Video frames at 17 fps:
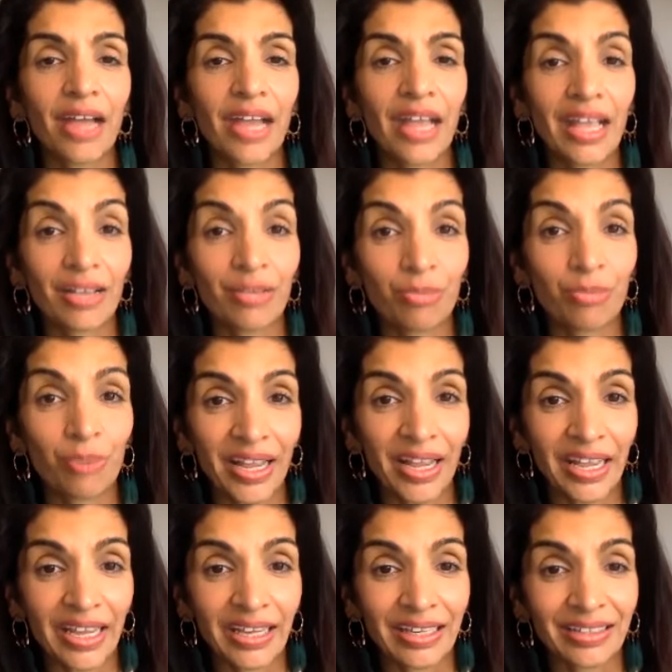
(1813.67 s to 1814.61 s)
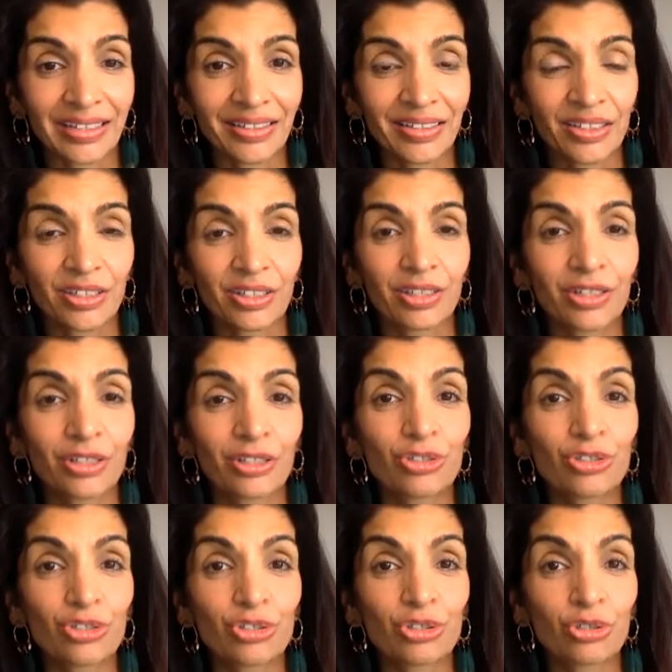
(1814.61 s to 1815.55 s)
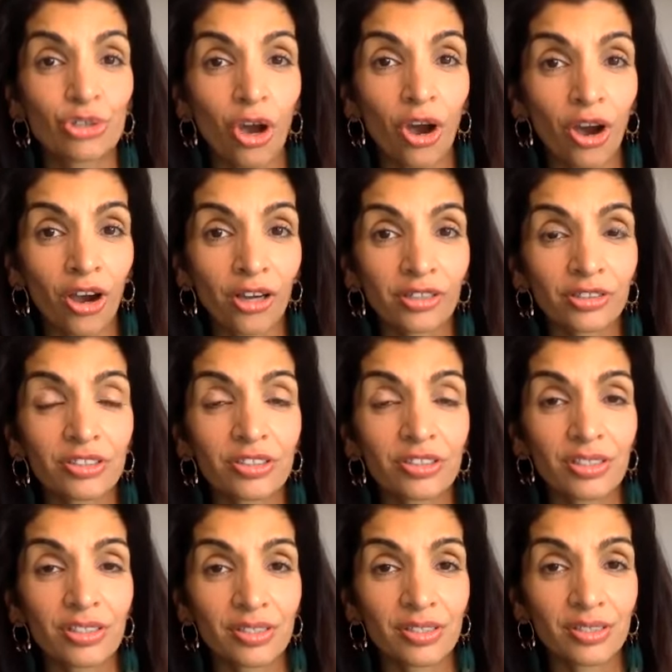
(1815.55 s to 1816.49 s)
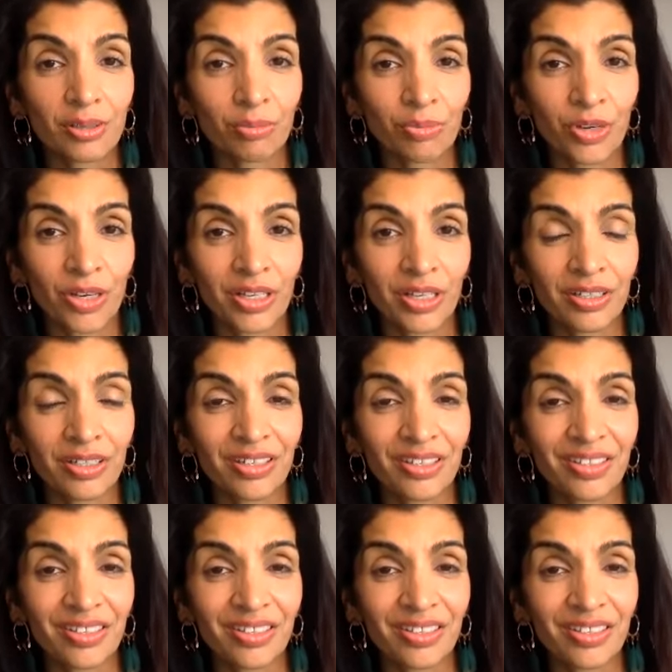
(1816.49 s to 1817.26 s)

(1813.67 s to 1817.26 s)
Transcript: a way to talk to someone